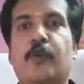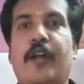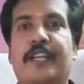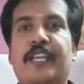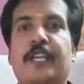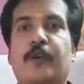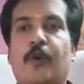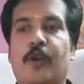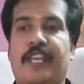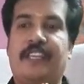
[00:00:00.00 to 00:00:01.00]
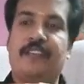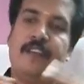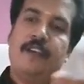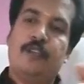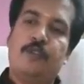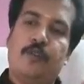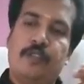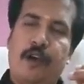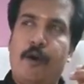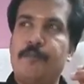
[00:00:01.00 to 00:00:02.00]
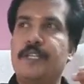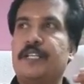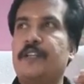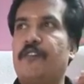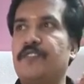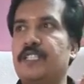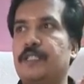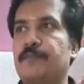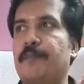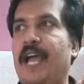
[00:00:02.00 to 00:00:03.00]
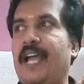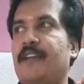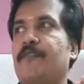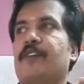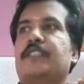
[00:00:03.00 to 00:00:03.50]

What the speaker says: an E. coli. So the objective of this BAC was